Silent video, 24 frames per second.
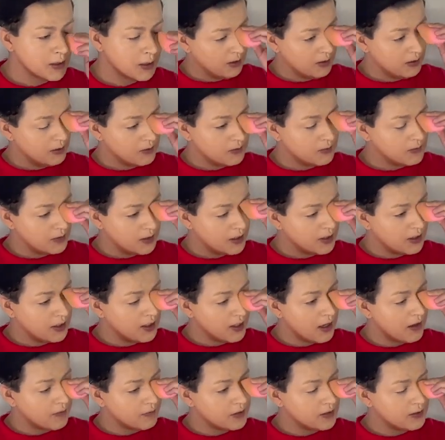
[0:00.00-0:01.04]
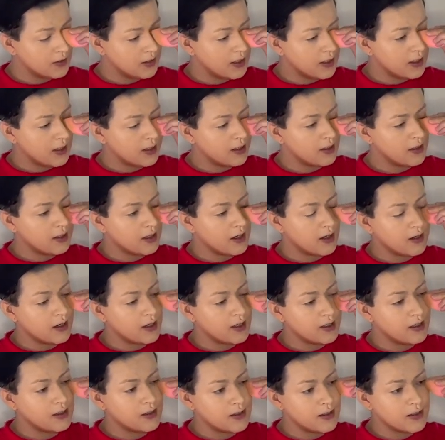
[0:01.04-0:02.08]
you really have to get in there and
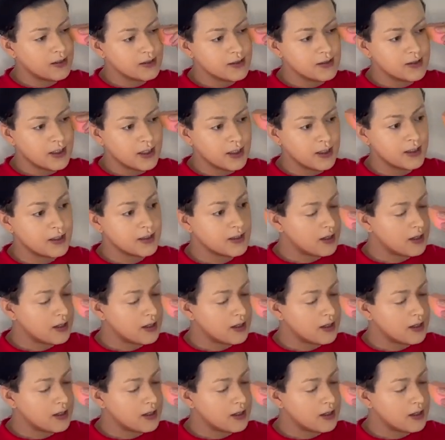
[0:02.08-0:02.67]
it does take